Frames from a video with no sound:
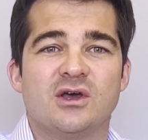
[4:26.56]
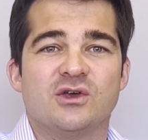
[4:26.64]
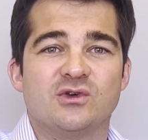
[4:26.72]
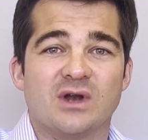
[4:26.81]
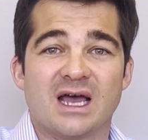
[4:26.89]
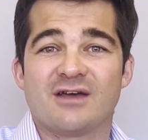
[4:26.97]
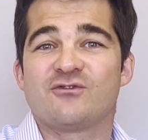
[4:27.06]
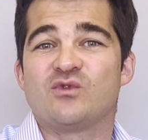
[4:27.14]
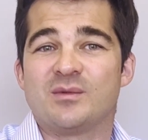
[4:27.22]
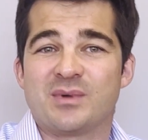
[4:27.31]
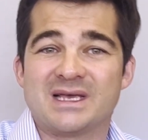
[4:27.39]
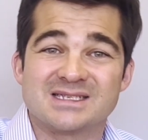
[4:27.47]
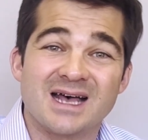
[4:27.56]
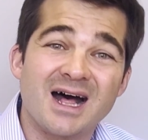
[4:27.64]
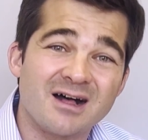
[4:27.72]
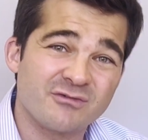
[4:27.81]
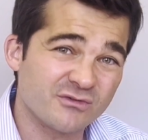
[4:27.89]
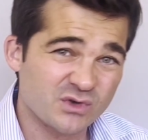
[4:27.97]
you'll have to replace
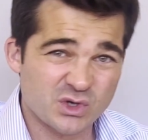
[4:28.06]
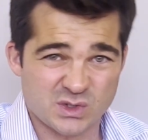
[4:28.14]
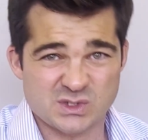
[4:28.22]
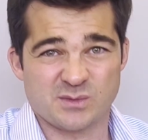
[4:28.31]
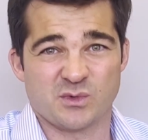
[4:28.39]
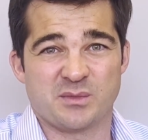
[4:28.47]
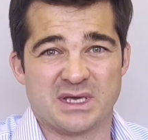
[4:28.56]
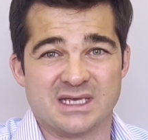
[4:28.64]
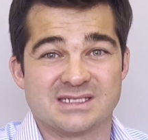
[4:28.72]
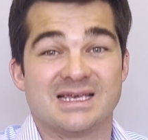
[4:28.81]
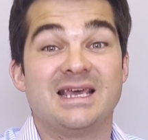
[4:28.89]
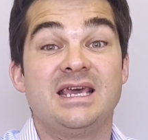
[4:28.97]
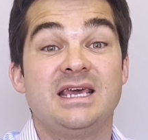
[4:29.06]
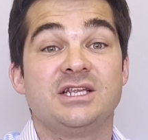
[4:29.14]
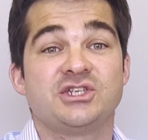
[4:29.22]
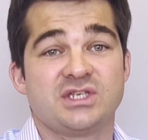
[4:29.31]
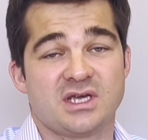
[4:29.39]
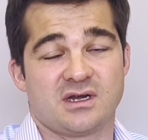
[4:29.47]
half of your customer base
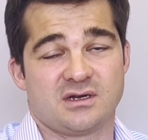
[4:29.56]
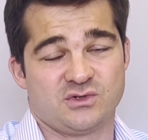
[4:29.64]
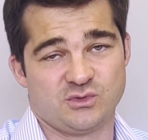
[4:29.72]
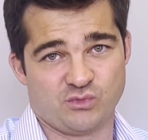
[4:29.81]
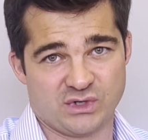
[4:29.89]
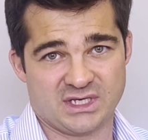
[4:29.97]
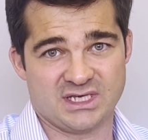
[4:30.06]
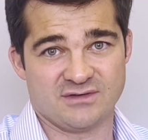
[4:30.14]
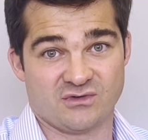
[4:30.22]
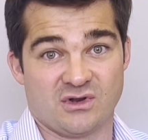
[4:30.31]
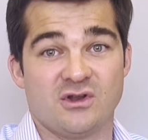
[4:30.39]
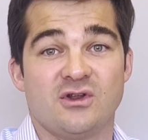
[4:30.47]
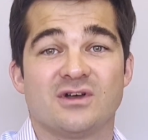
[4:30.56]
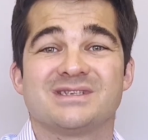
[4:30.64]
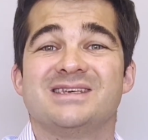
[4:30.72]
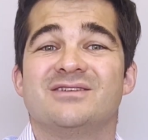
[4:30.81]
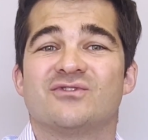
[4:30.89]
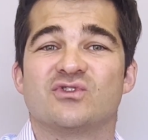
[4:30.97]
each year to break even,
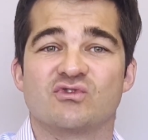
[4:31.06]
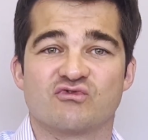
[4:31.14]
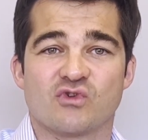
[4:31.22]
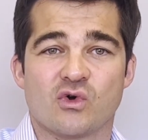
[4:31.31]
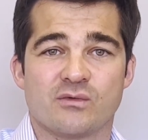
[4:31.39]
not even grow.